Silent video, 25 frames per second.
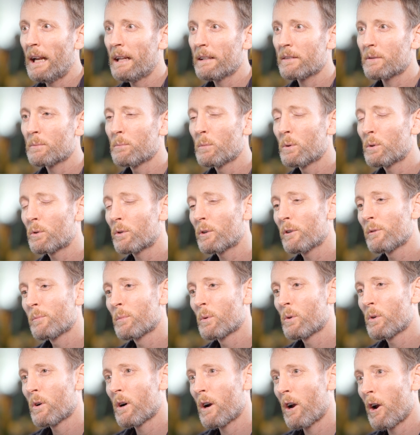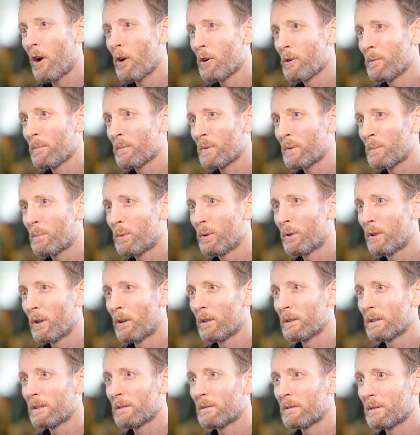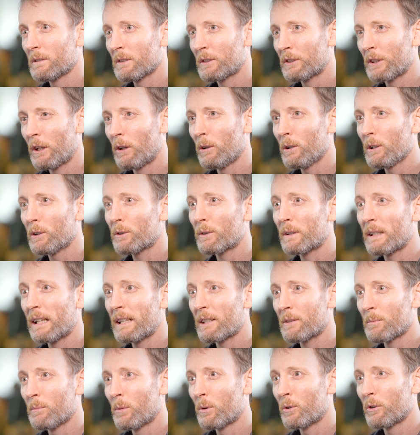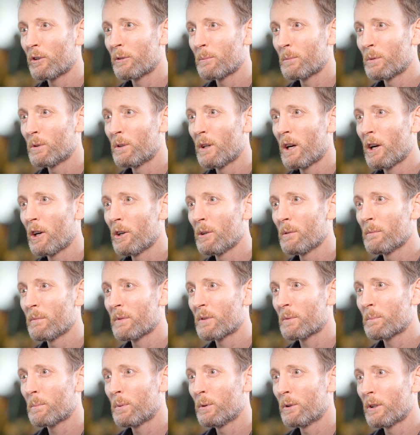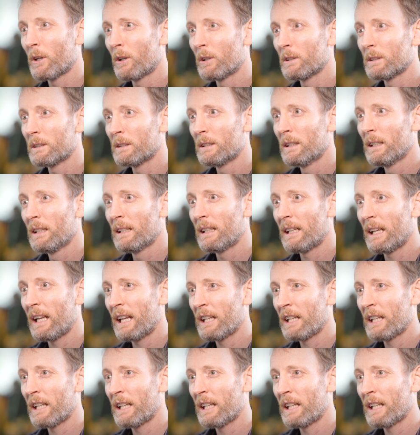As more and more homes put on solar, and as more and more homes put on